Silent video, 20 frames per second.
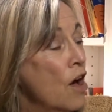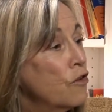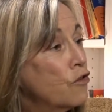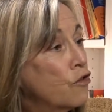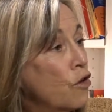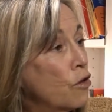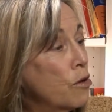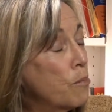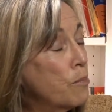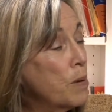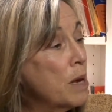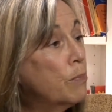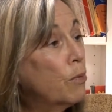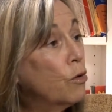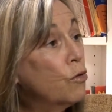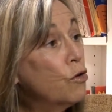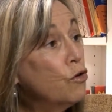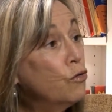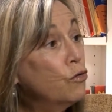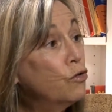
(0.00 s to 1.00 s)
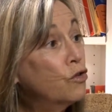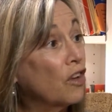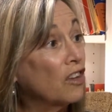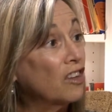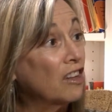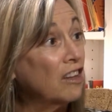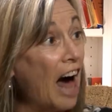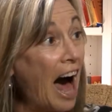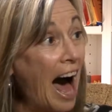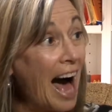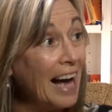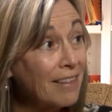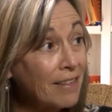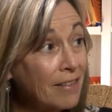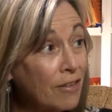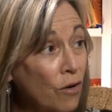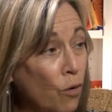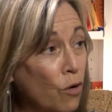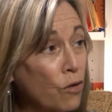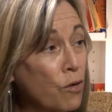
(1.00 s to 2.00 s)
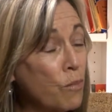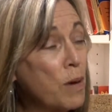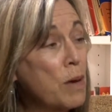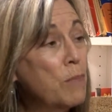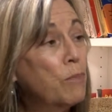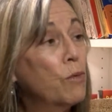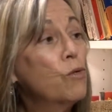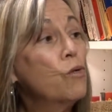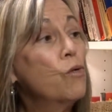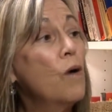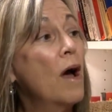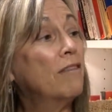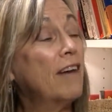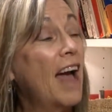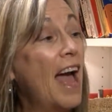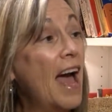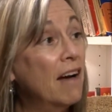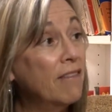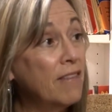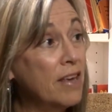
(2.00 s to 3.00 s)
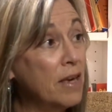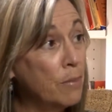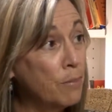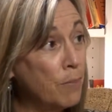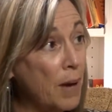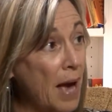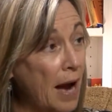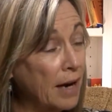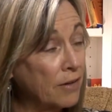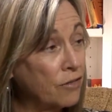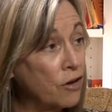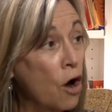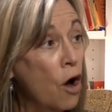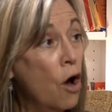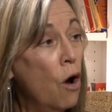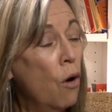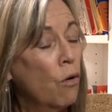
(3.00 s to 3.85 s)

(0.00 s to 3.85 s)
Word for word: So the people who use a lot, or the people who have a heavy impact,